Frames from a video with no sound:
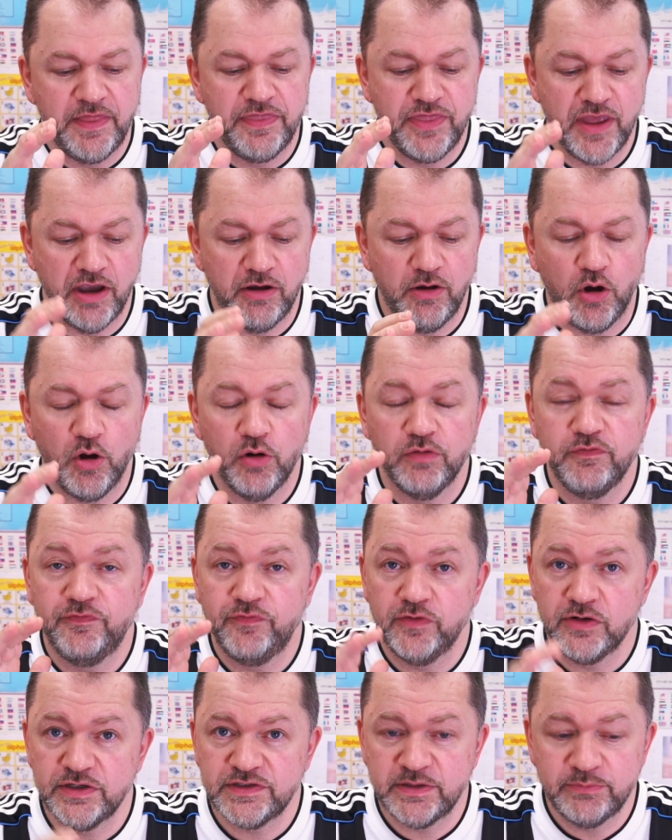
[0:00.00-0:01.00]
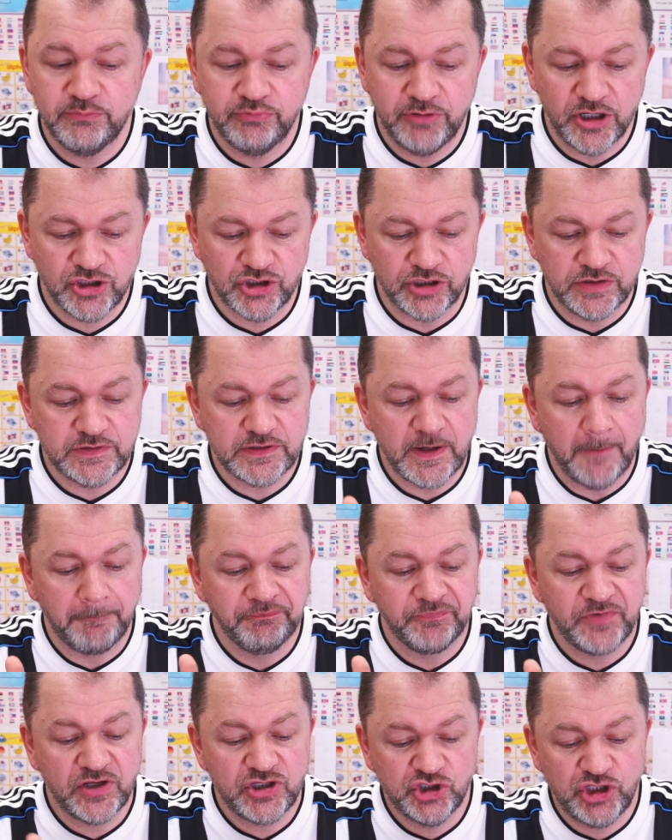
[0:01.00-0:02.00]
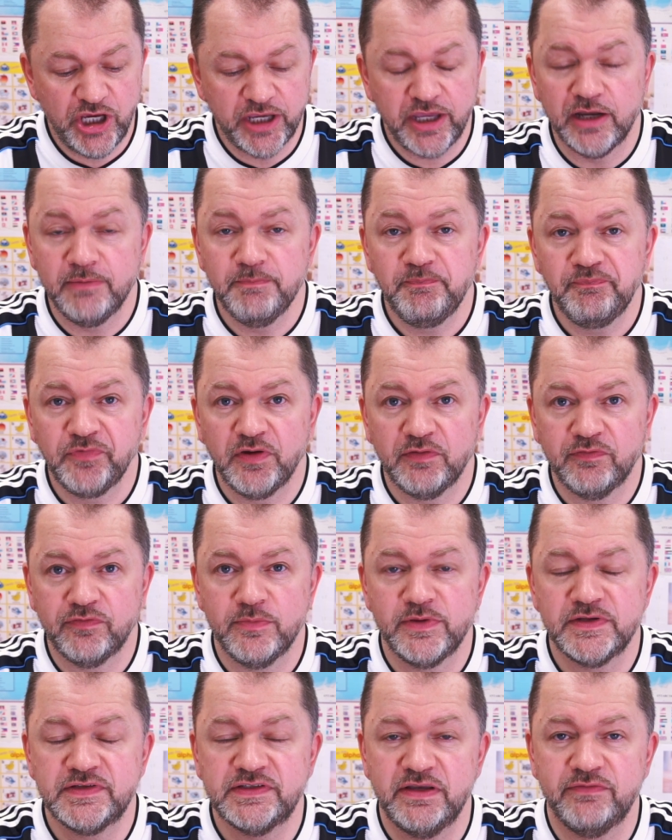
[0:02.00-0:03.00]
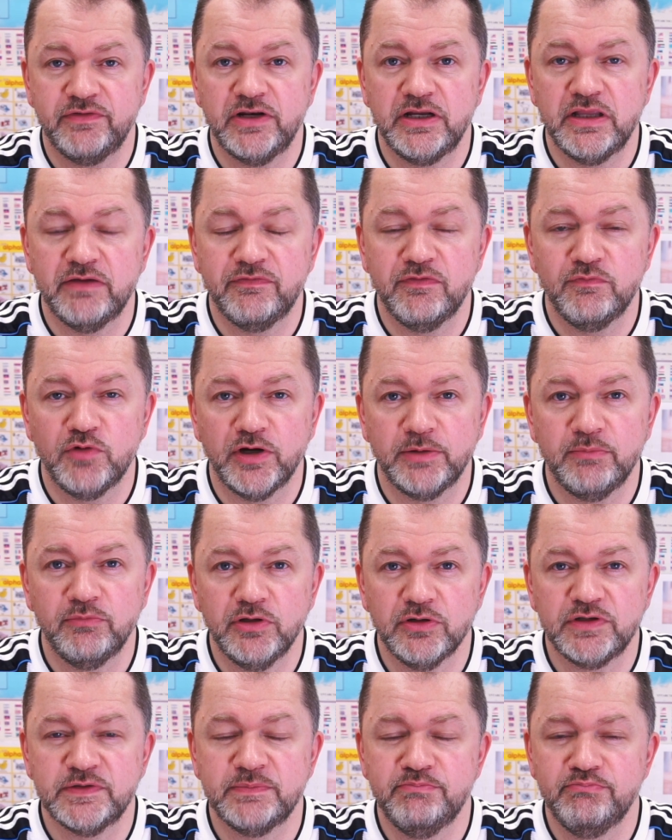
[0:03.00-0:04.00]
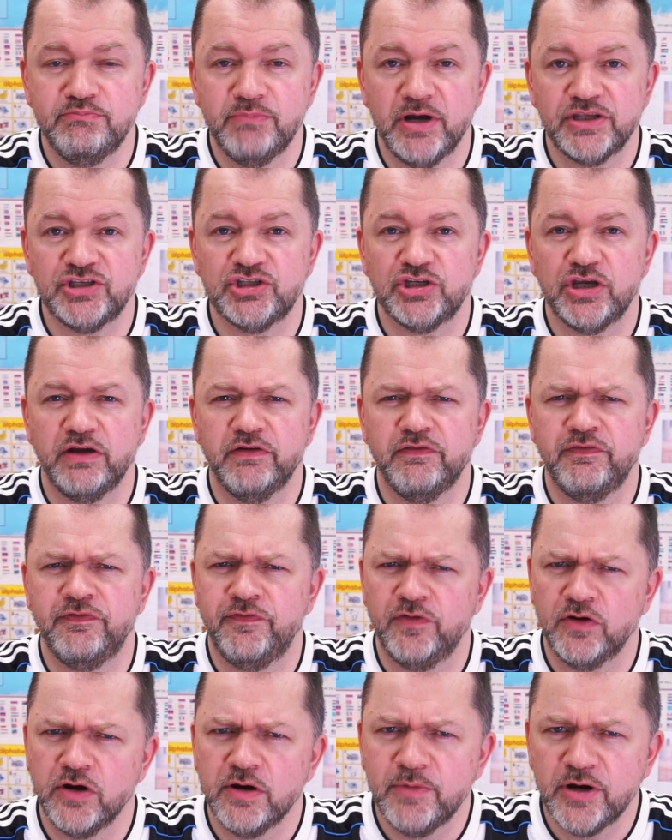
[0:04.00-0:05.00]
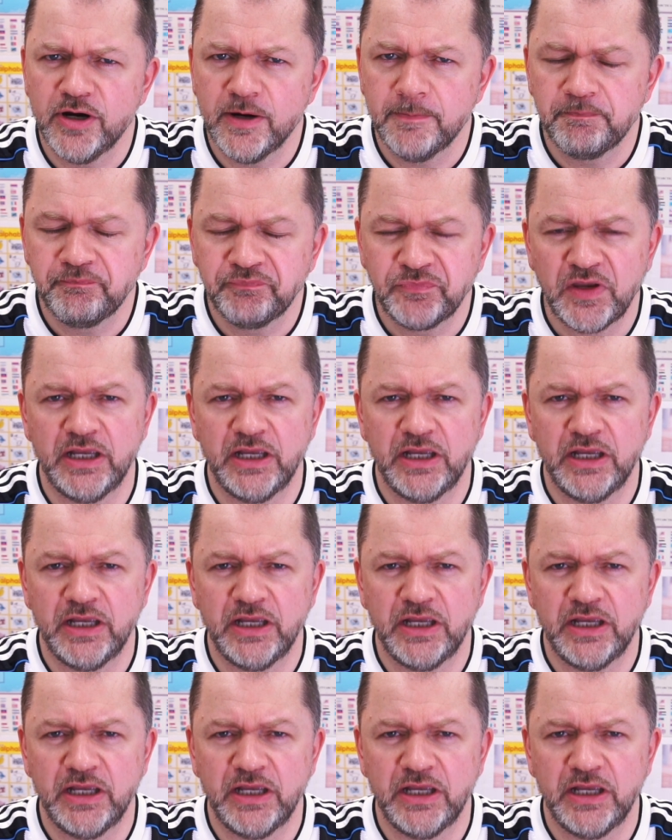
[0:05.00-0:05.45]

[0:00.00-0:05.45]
Now, on first impressions, the chicken from the 7-Eleven one looks much firmer.